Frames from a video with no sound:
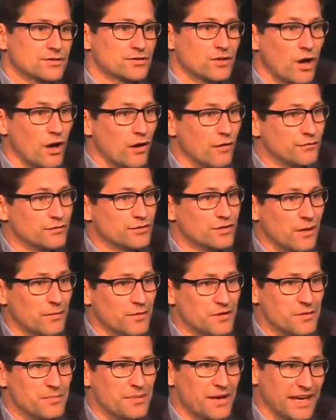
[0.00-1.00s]
solves some
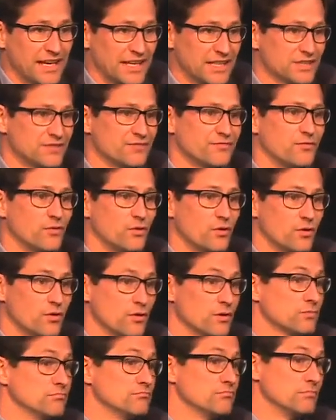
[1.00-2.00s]
of the pains
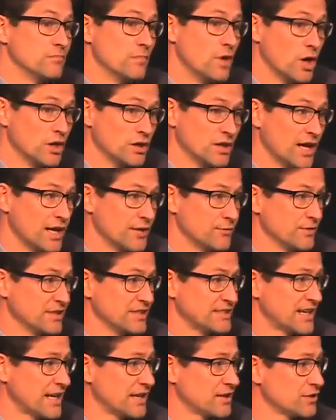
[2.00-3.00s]
for online
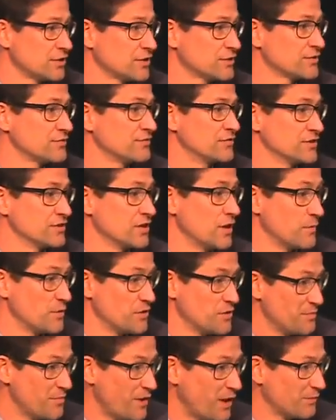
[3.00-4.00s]
retailers, for some
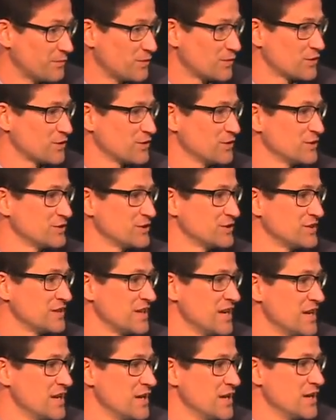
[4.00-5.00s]
of the publishers,
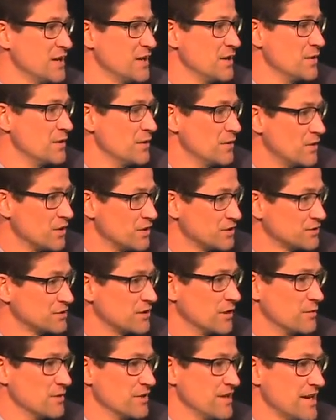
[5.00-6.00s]

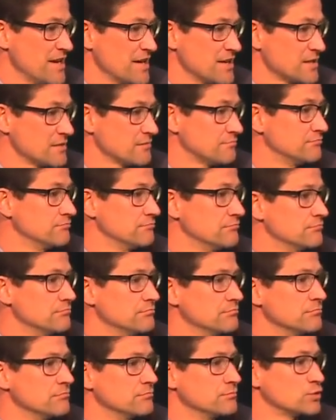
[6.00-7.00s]
some of their
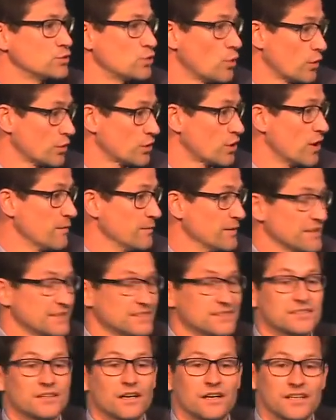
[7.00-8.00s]

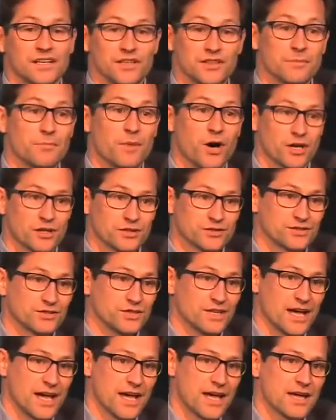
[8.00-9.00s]
shortcomings in the models
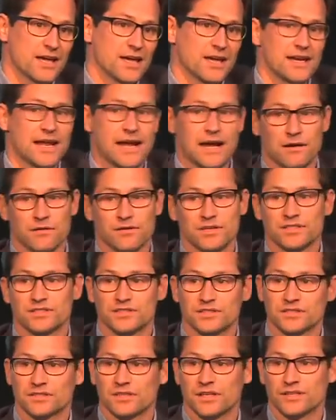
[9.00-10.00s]
today, and how
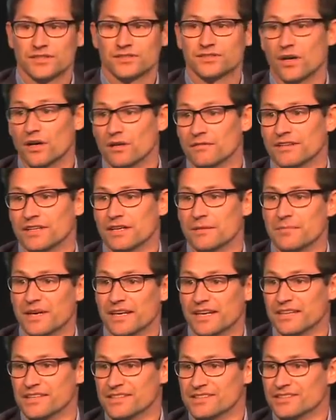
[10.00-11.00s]
this is going to solve it and
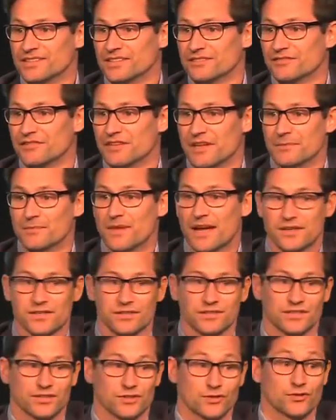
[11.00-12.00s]
make it easier for them
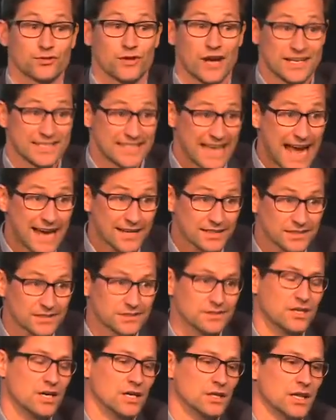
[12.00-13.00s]
actually to transact
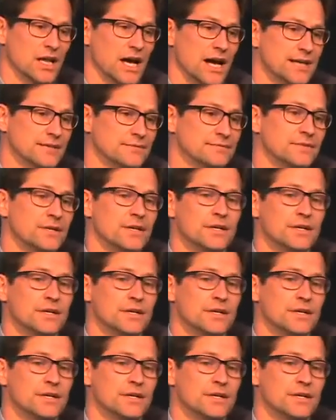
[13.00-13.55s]
online.